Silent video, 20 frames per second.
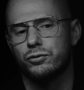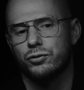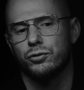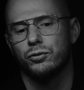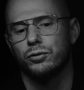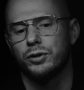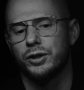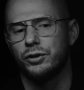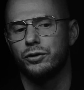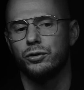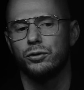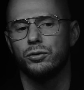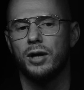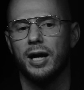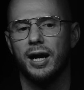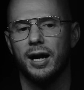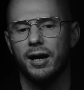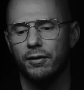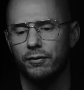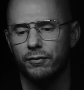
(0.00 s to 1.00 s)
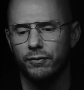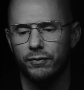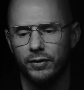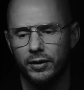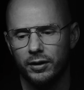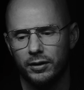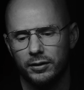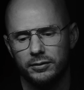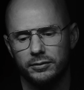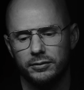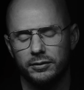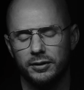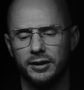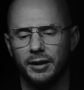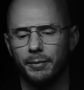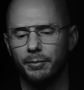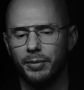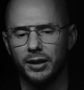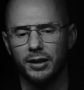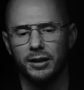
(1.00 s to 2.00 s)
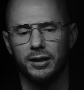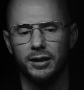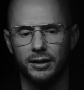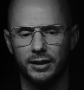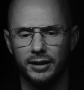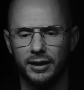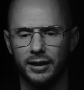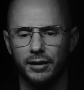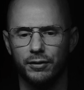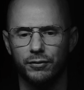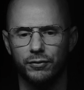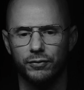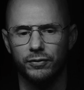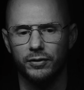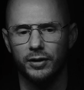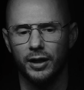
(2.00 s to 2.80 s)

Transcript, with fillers: truly do have the ability to give